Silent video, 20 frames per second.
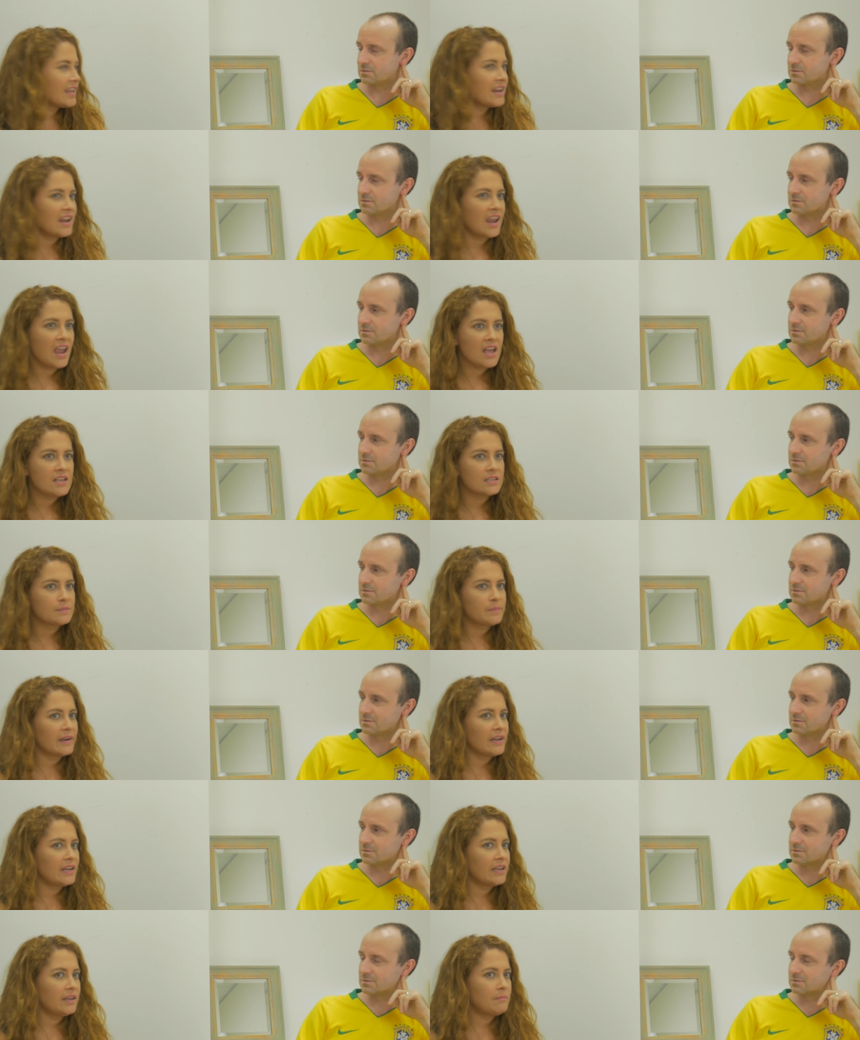Speaker 1: is,
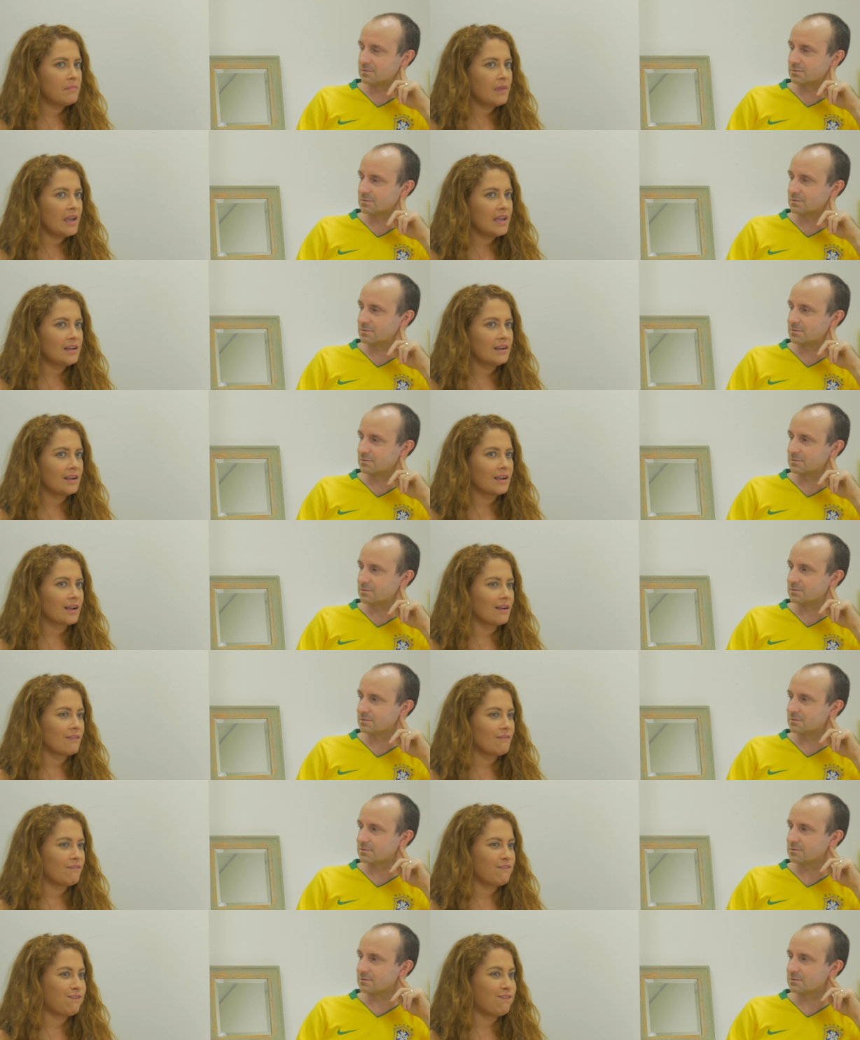but he made it
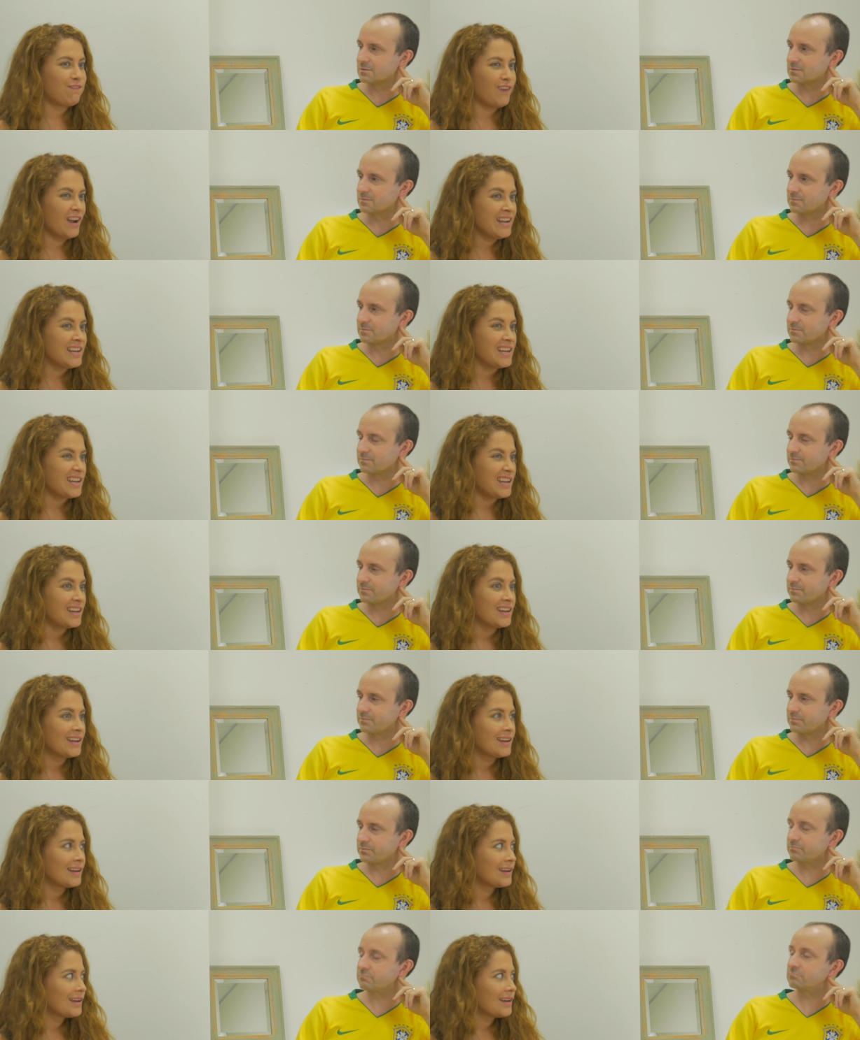funny.
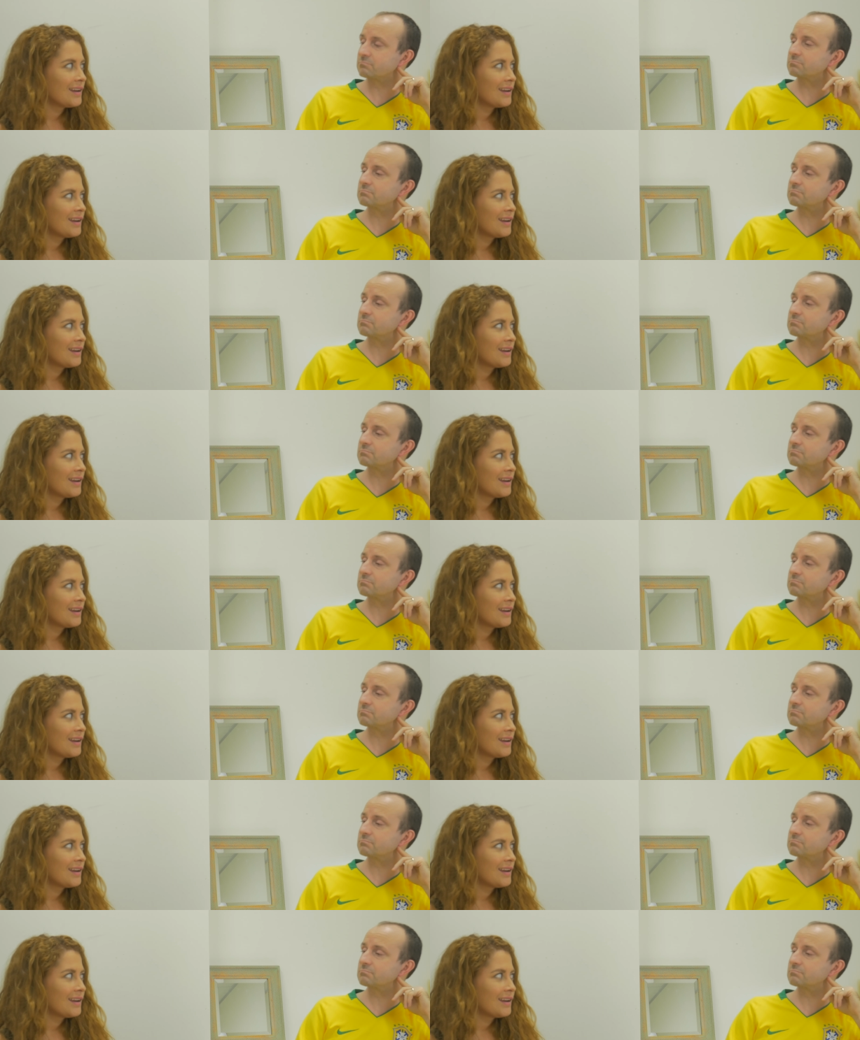Hmm.